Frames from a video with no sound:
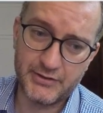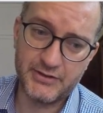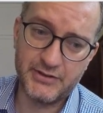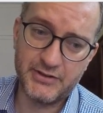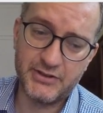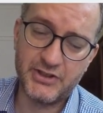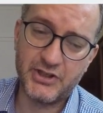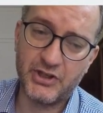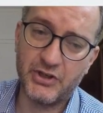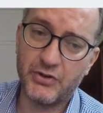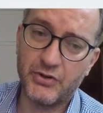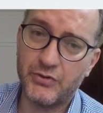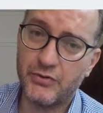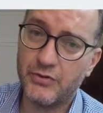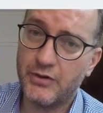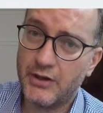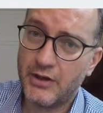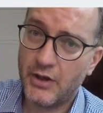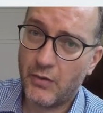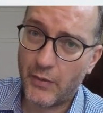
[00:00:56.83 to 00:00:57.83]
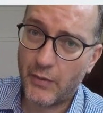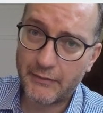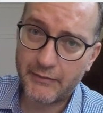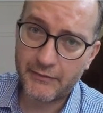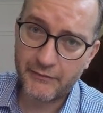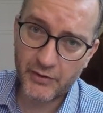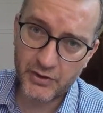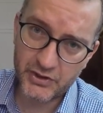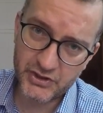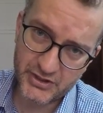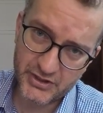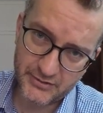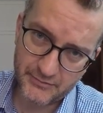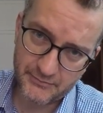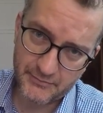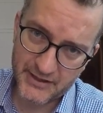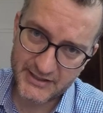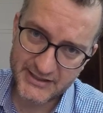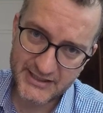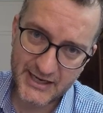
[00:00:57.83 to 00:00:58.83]
So Web Converger,
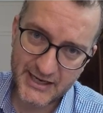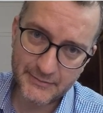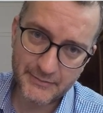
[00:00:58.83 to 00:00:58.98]
my side